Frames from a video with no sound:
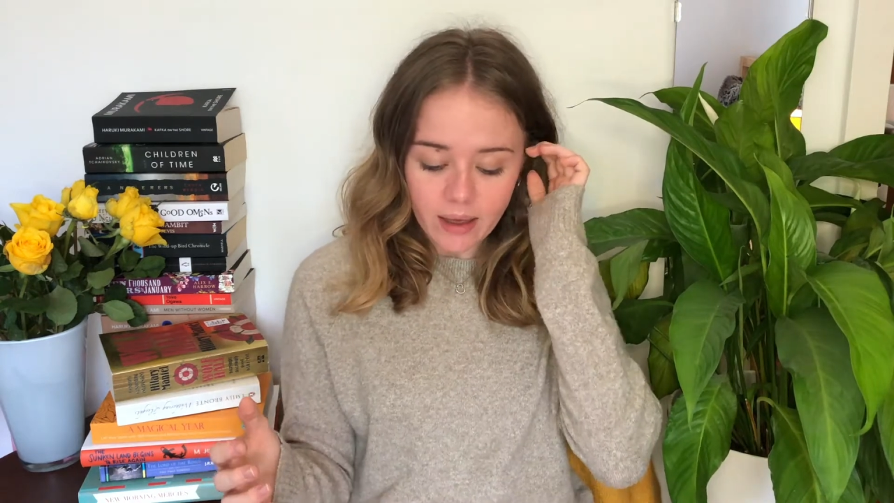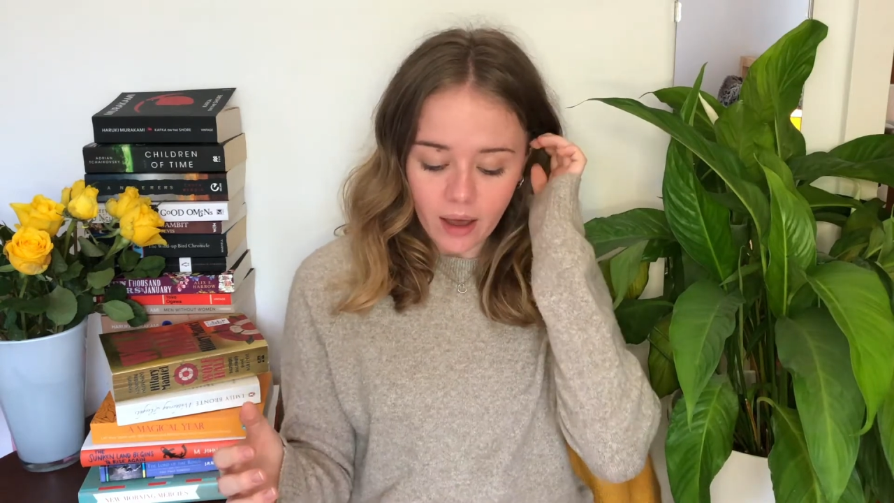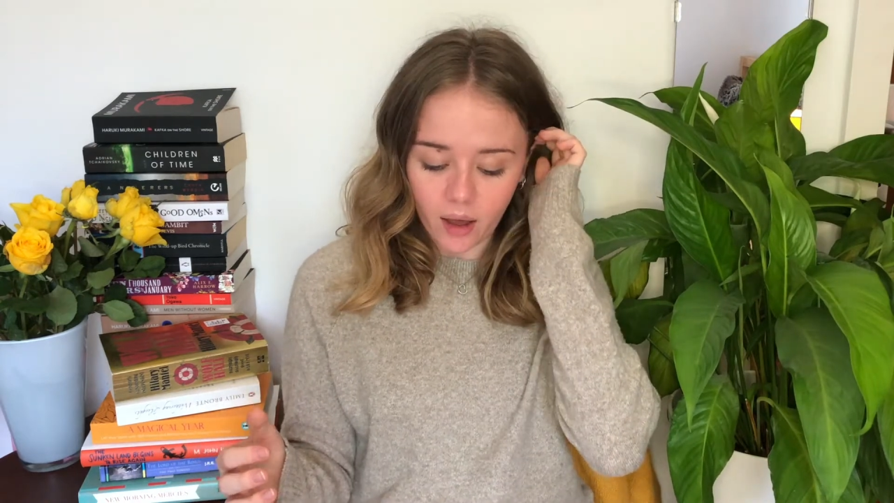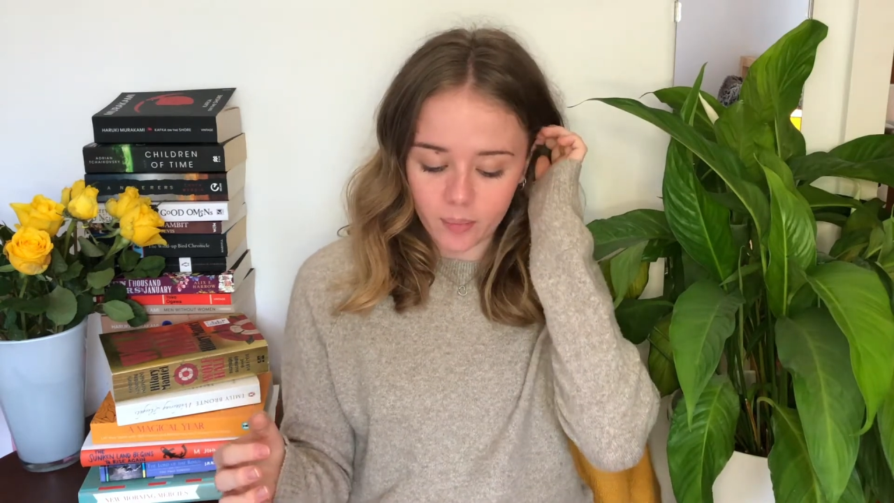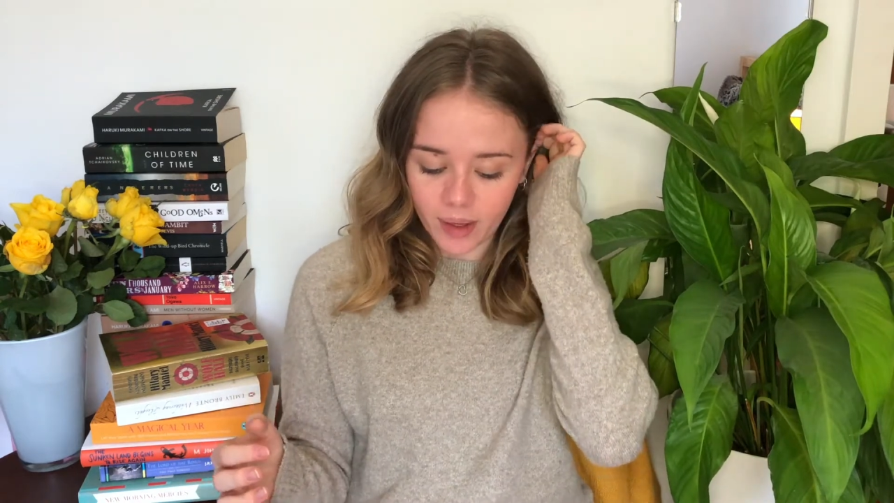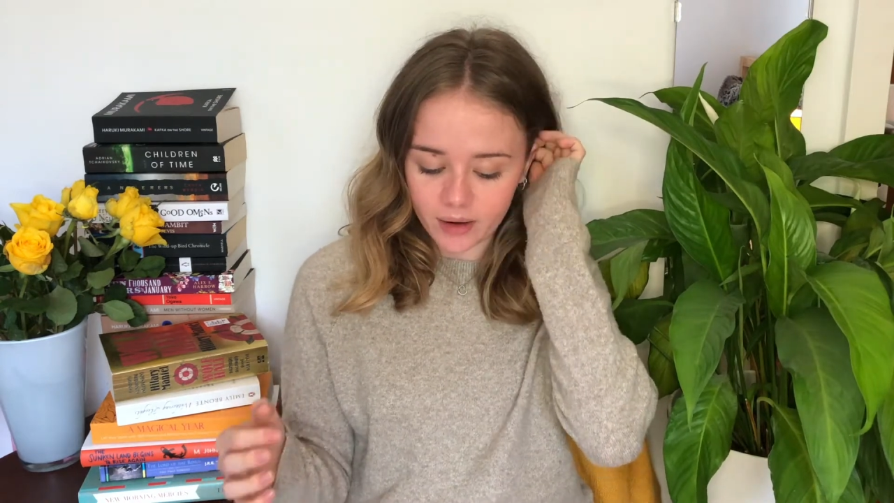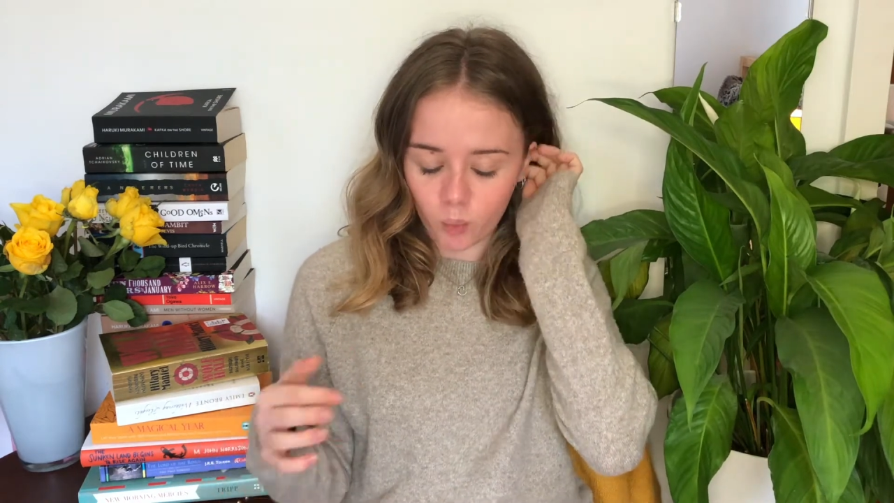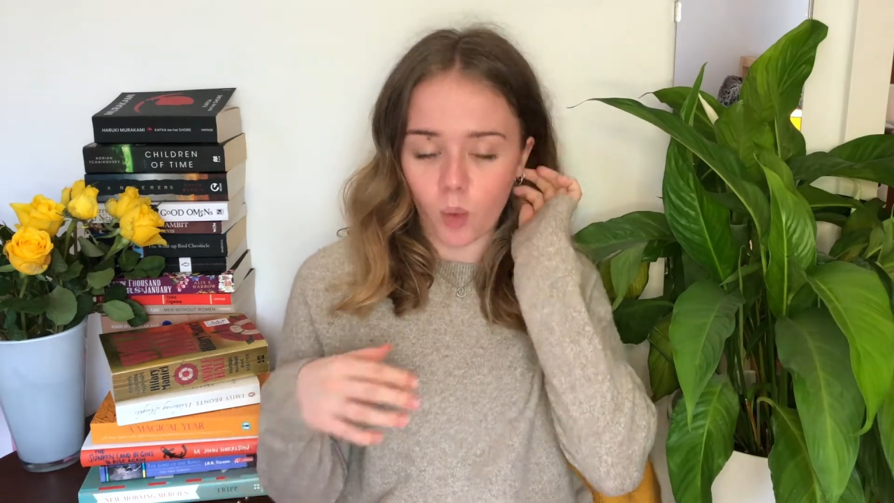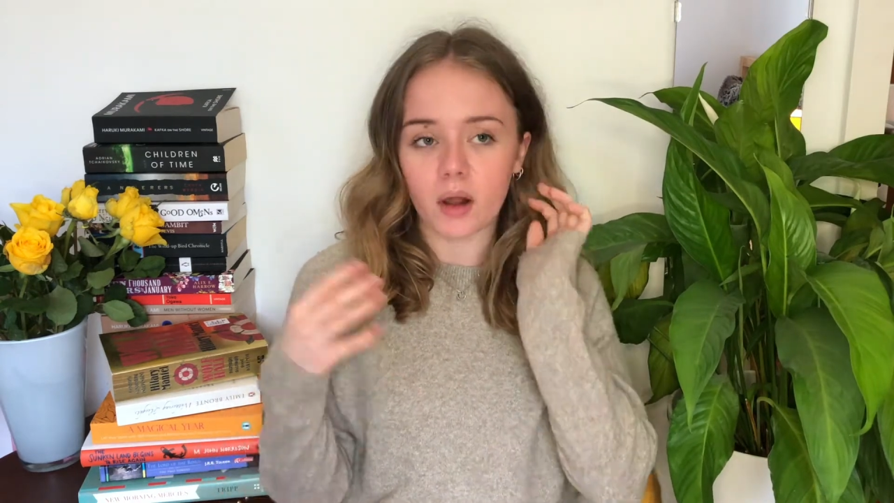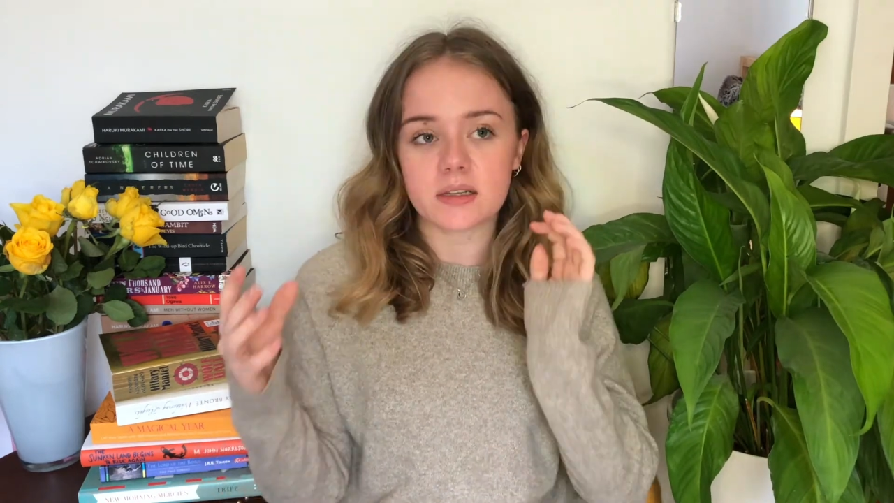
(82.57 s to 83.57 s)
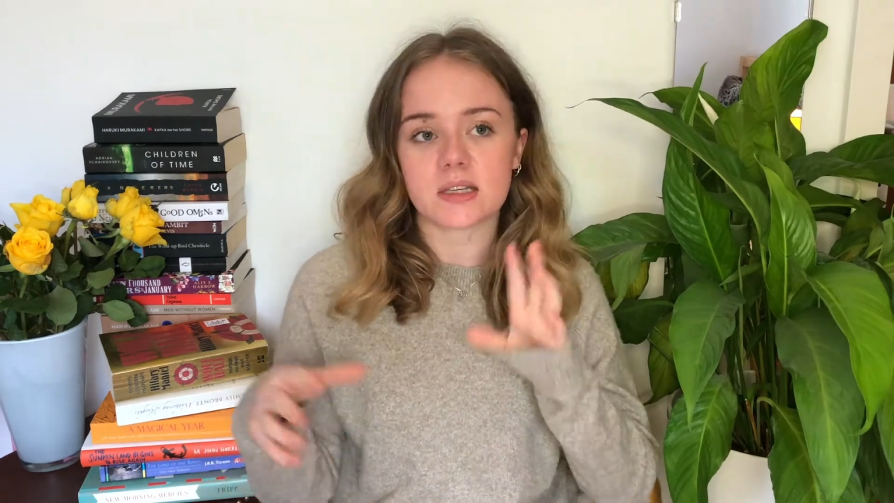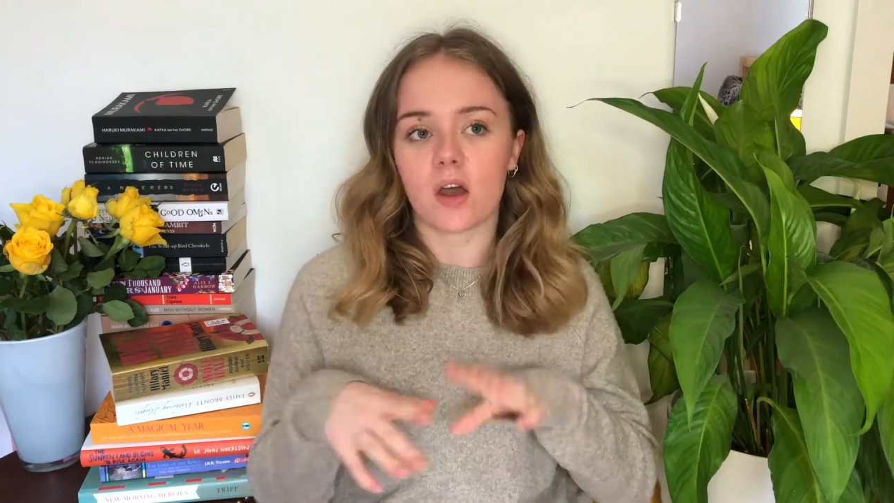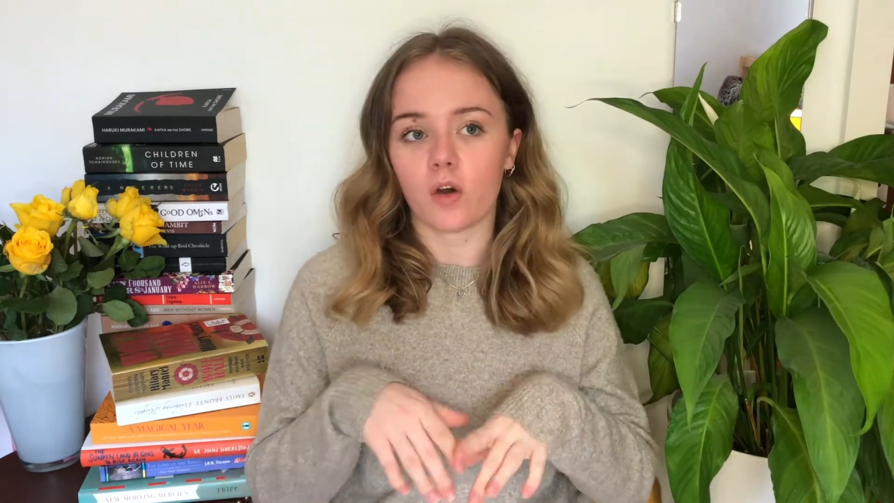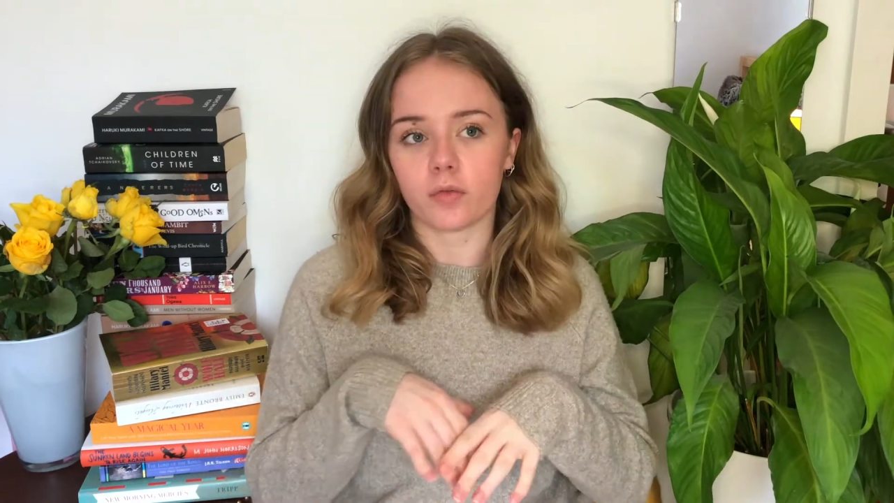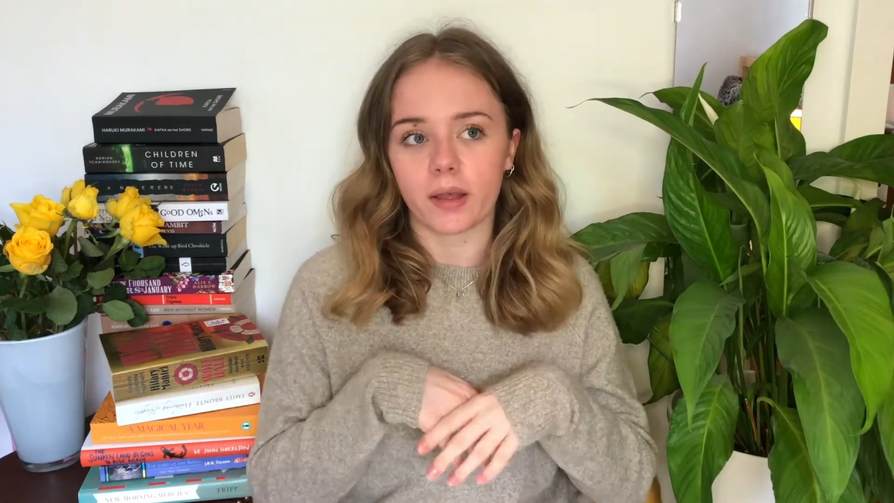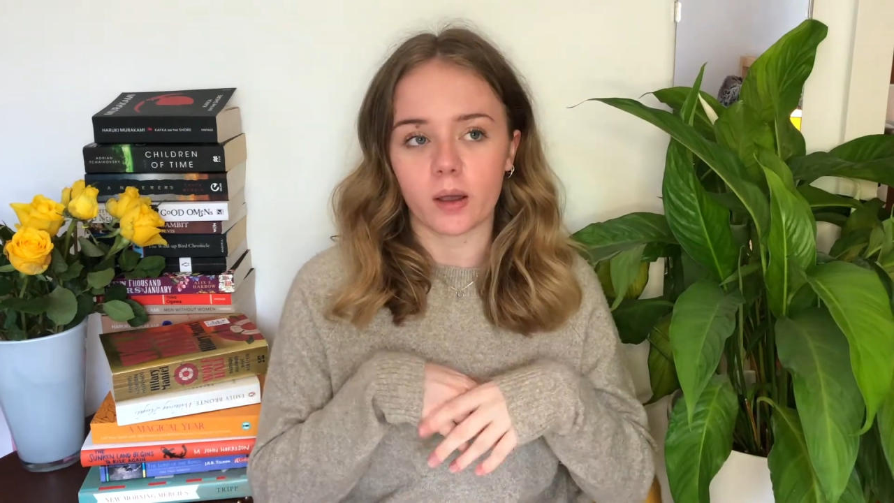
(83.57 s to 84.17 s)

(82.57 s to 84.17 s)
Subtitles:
and one set of